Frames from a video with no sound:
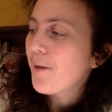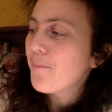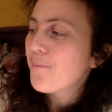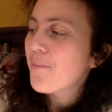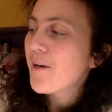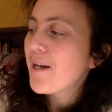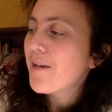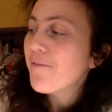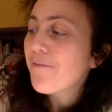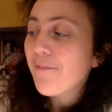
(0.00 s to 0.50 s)

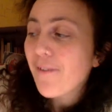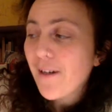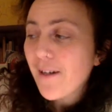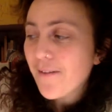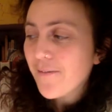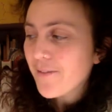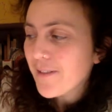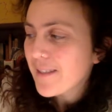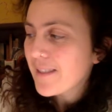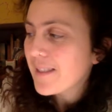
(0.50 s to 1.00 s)
My
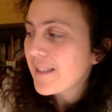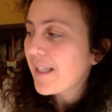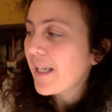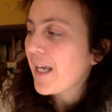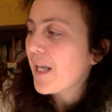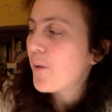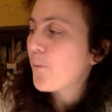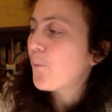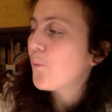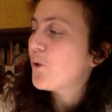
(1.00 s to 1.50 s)
father's
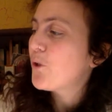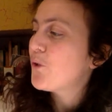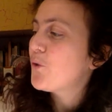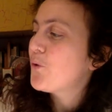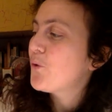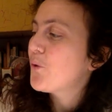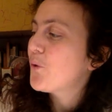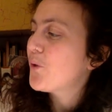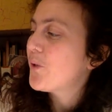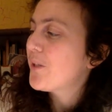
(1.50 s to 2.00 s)
skin was
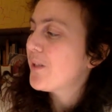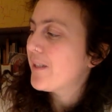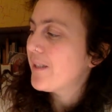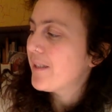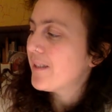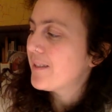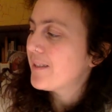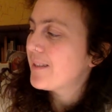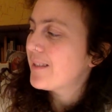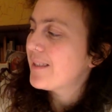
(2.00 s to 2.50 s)

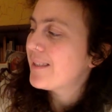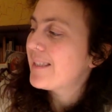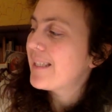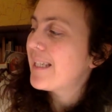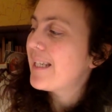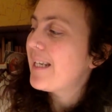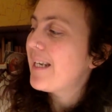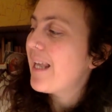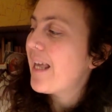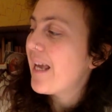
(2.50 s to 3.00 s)
jaundiced as
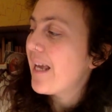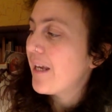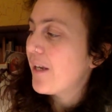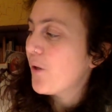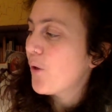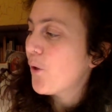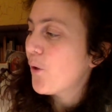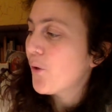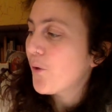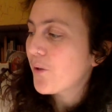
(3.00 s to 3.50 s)
he
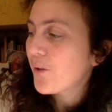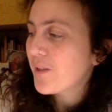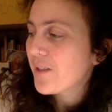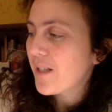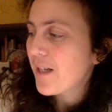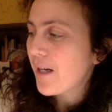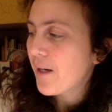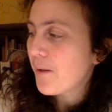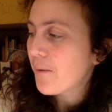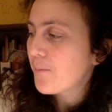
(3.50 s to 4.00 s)
lay hooked
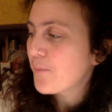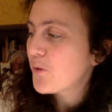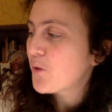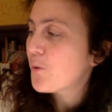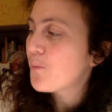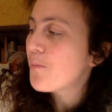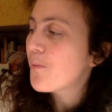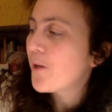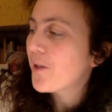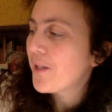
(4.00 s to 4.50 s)
up
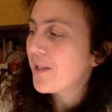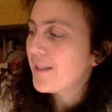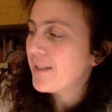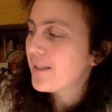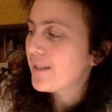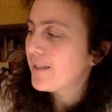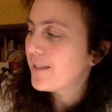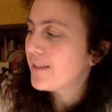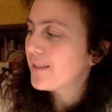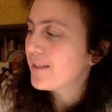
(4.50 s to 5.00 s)
to
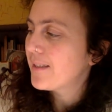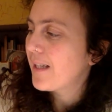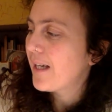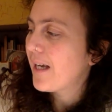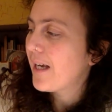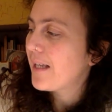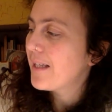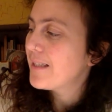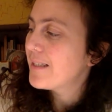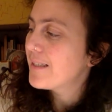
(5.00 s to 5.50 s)
monitors
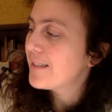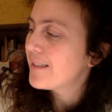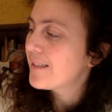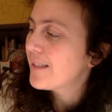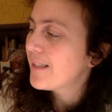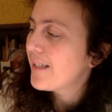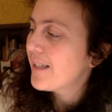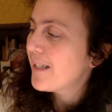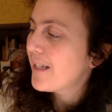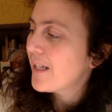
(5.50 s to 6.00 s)
and
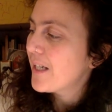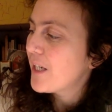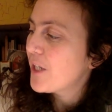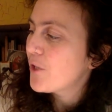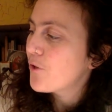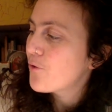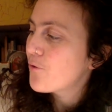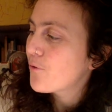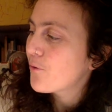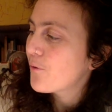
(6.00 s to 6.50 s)

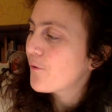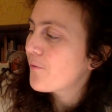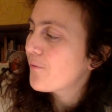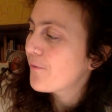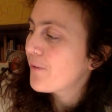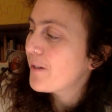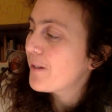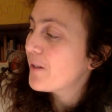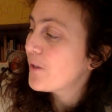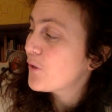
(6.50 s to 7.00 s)

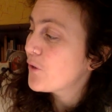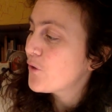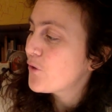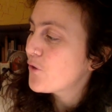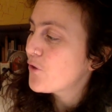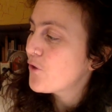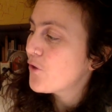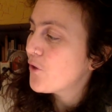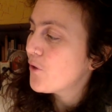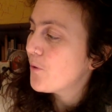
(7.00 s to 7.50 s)
intravenous
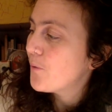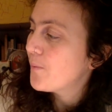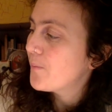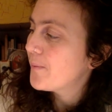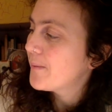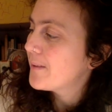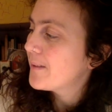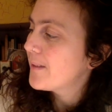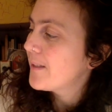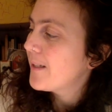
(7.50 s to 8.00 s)

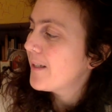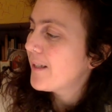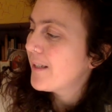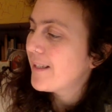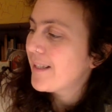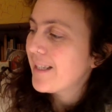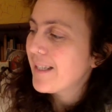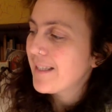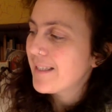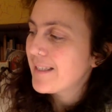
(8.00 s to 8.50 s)
tubes
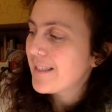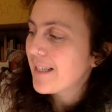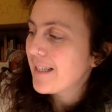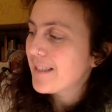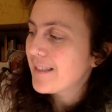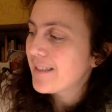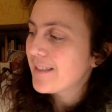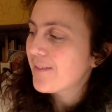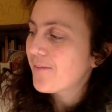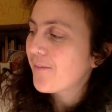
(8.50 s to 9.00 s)
in the
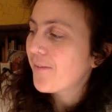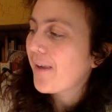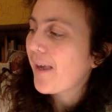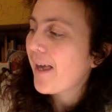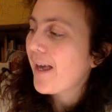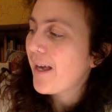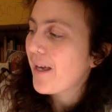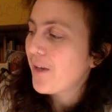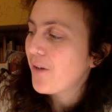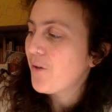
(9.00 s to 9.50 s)
intensive
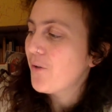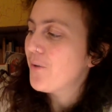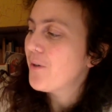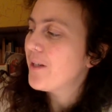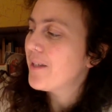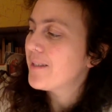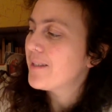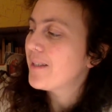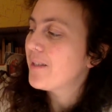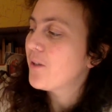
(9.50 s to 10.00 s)
care
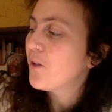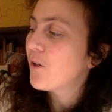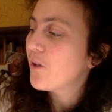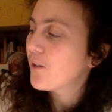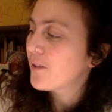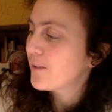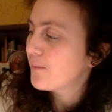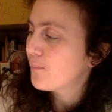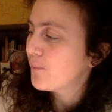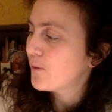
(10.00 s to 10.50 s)
unit in the
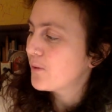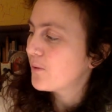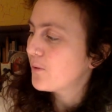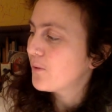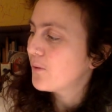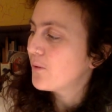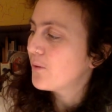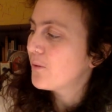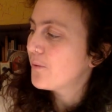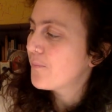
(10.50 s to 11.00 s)

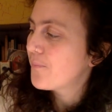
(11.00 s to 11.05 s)
hospital.